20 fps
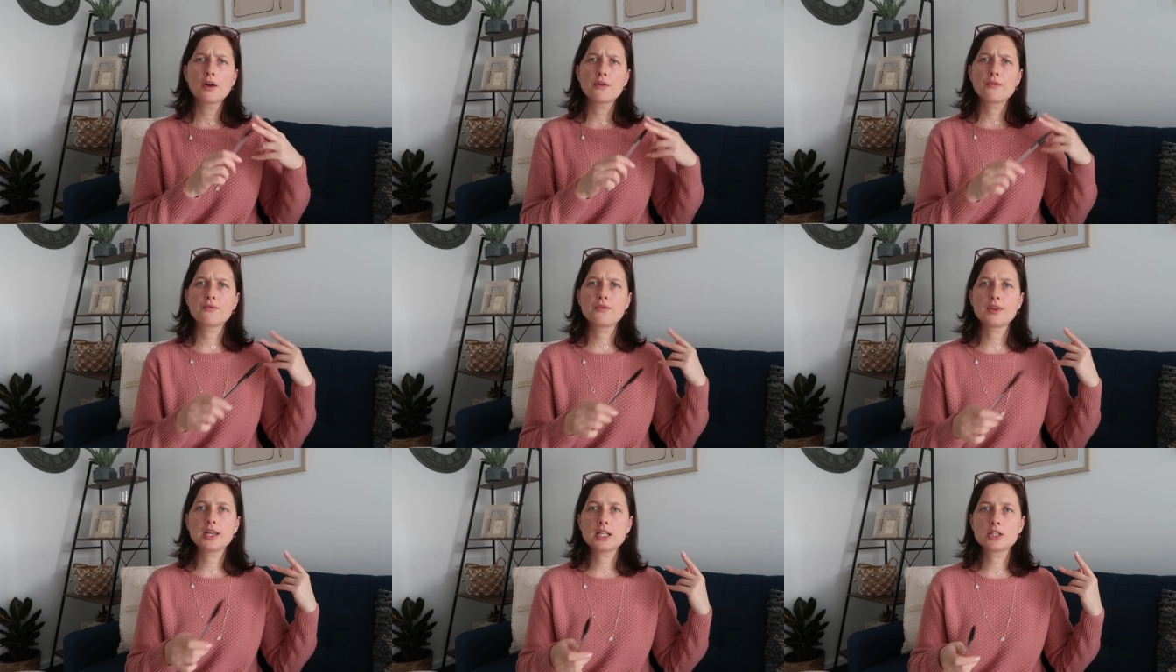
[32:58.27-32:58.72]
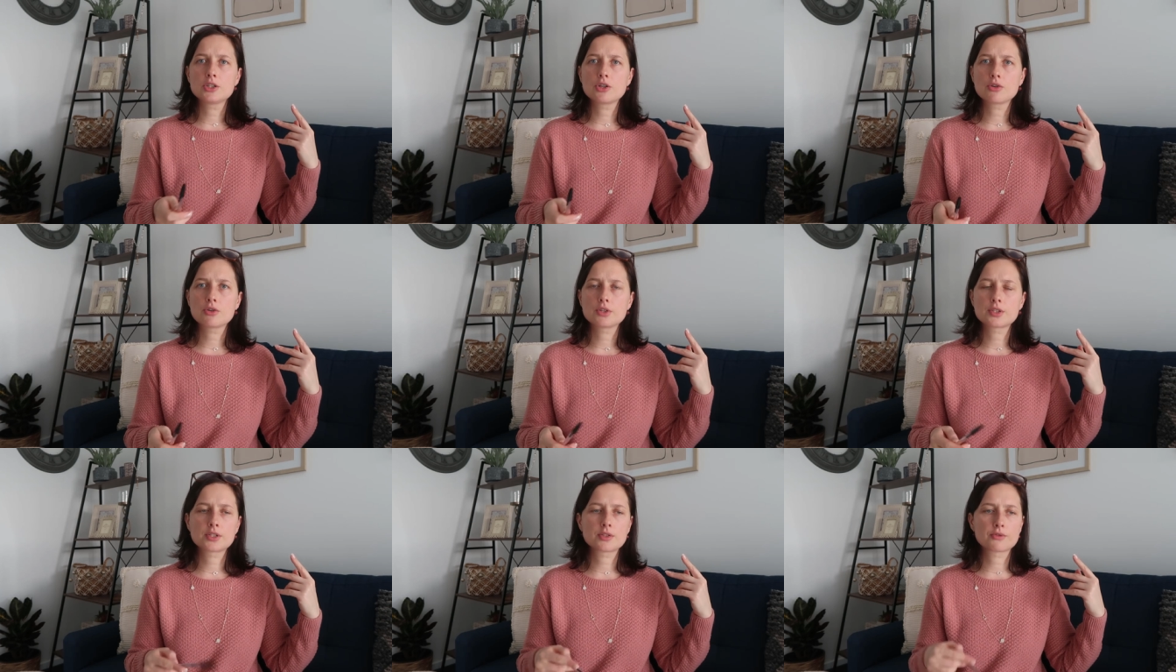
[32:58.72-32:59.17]

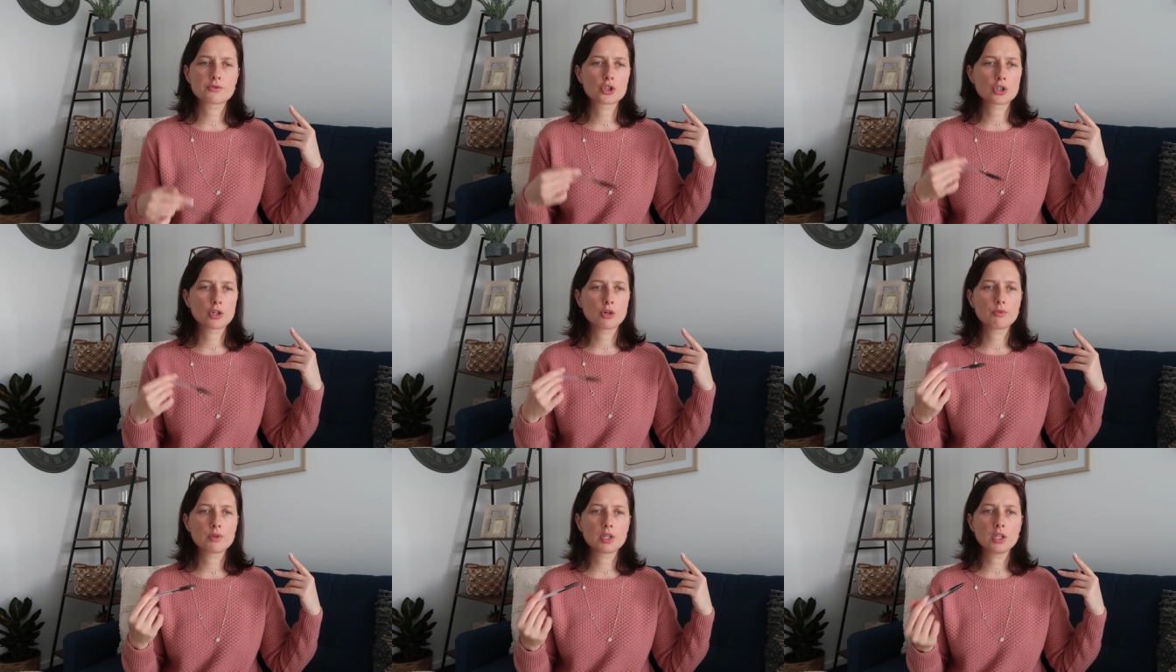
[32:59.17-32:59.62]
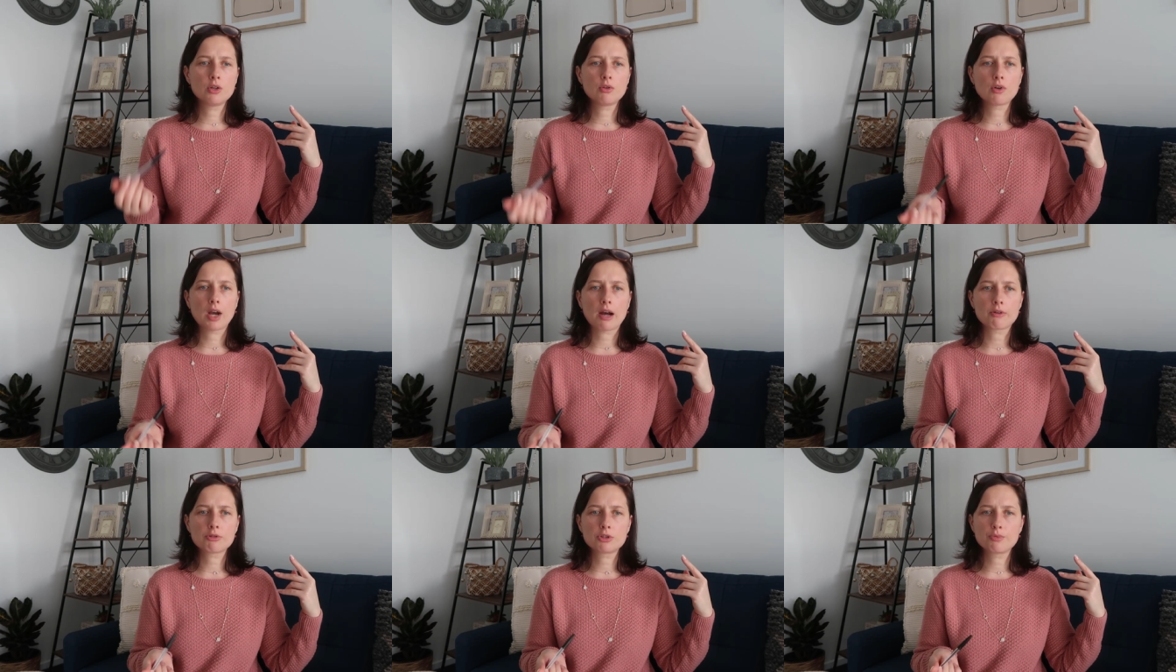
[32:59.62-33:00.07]
videos showing
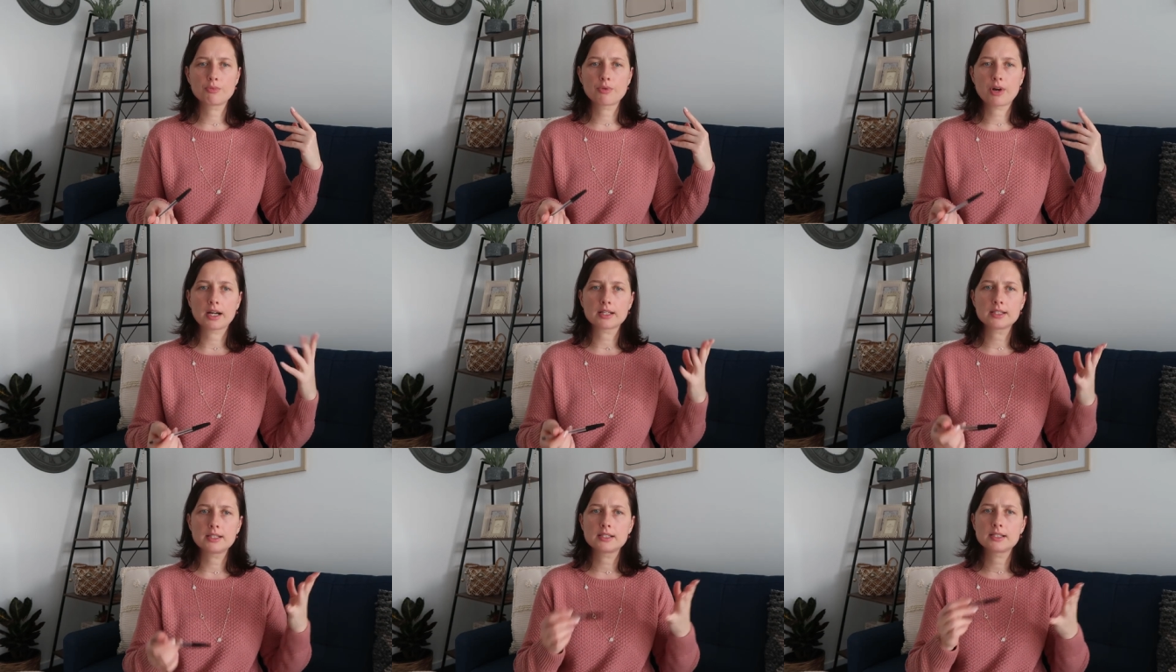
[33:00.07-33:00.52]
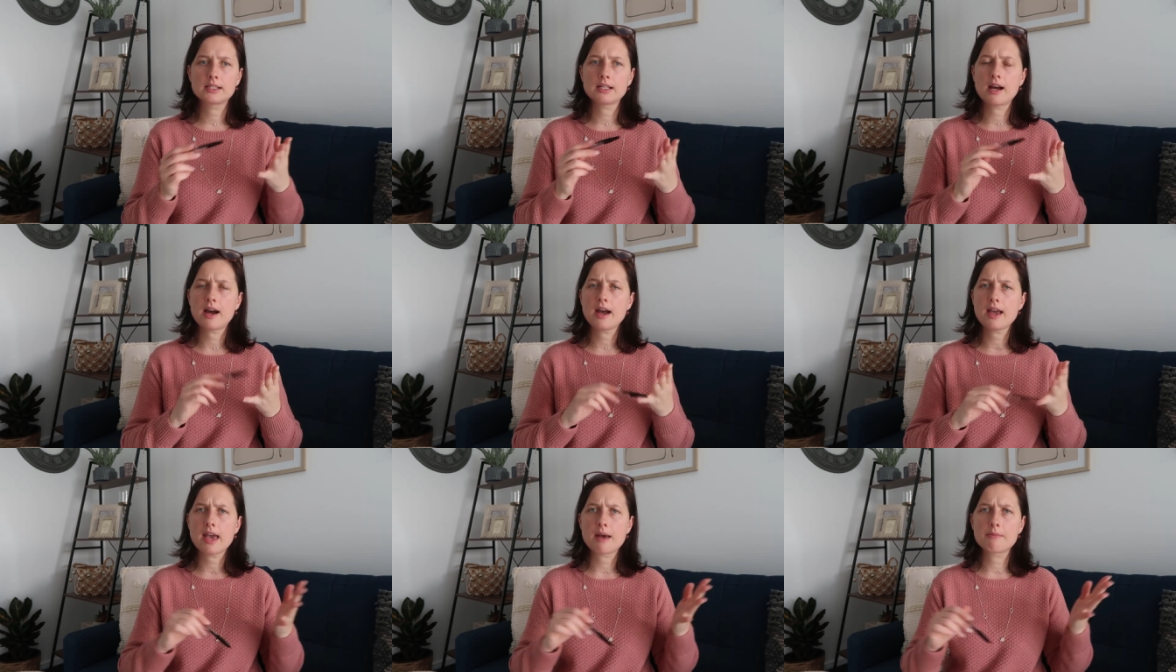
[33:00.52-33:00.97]
you how to practice
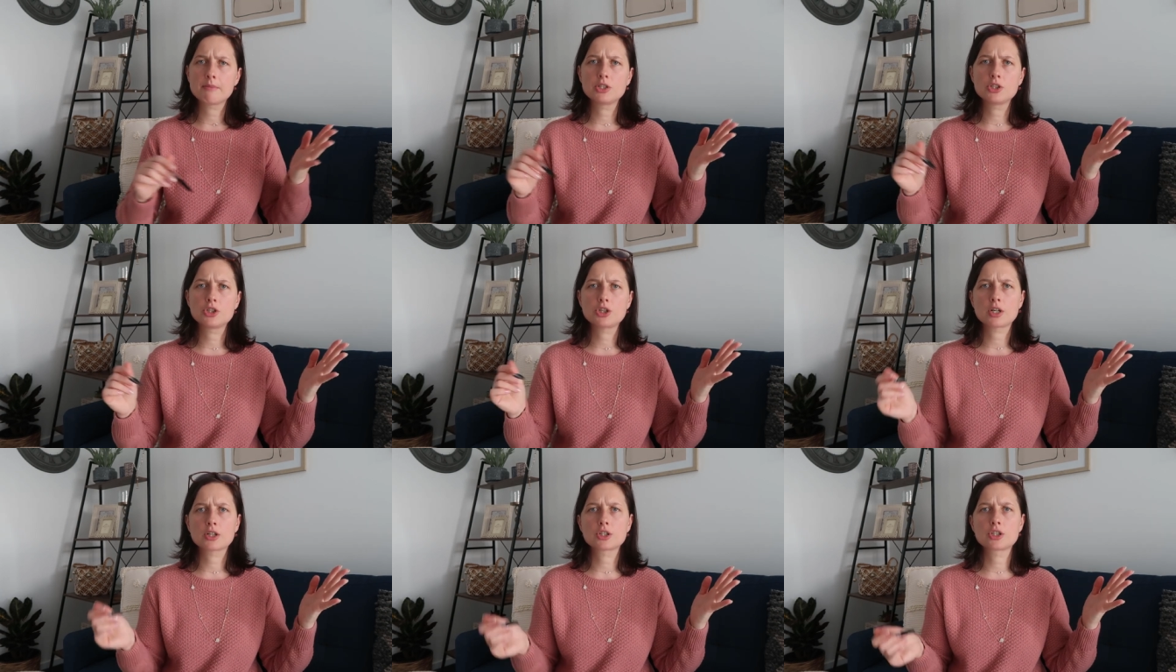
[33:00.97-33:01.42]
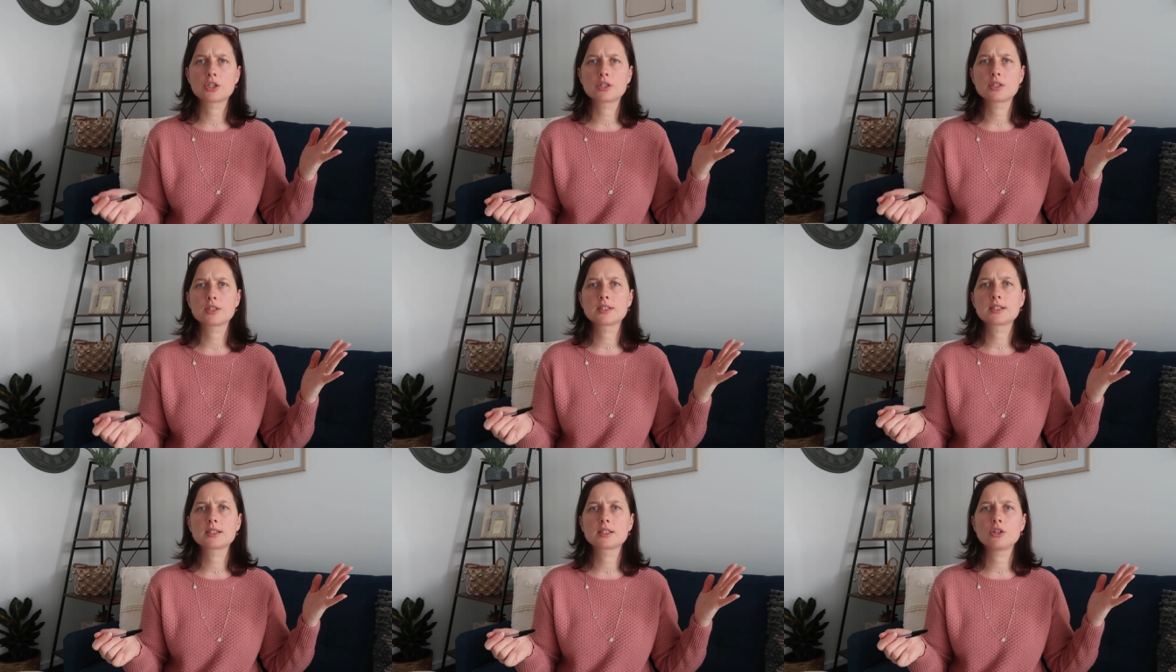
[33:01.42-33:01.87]
I M
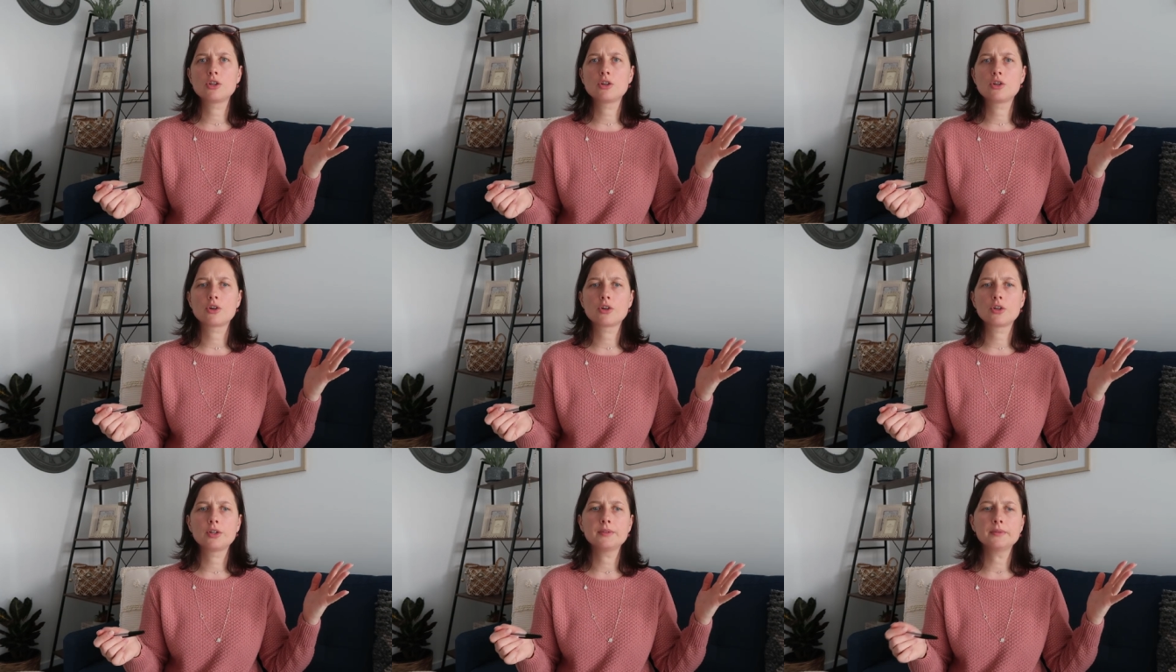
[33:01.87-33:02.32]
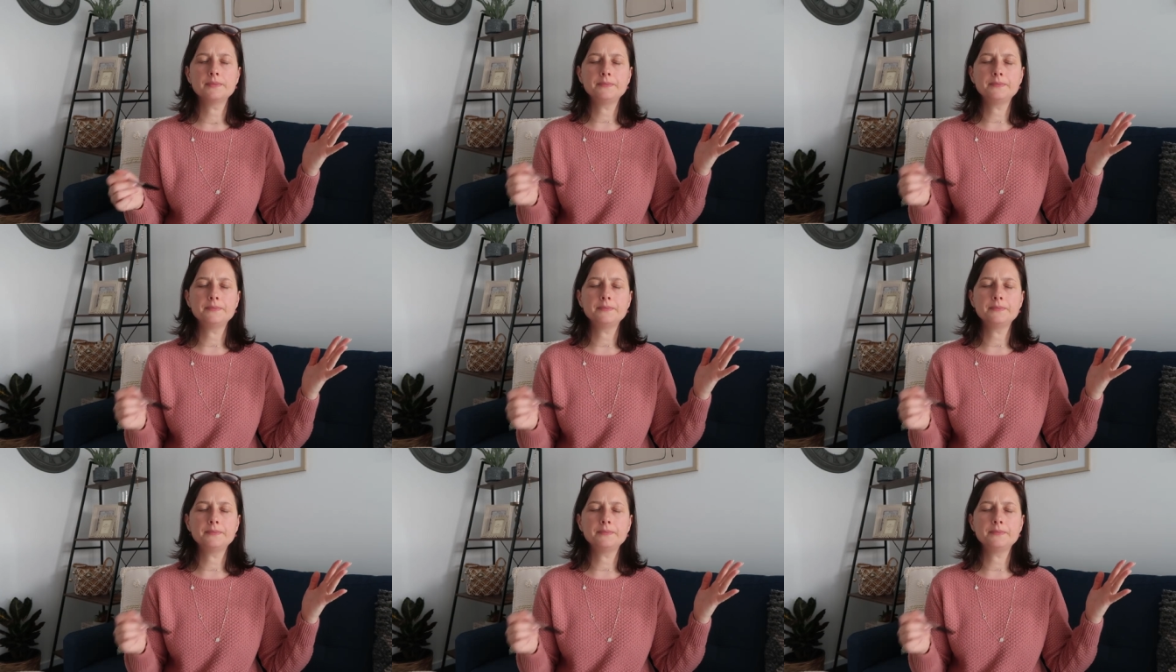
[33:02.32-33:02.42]
injections, you know,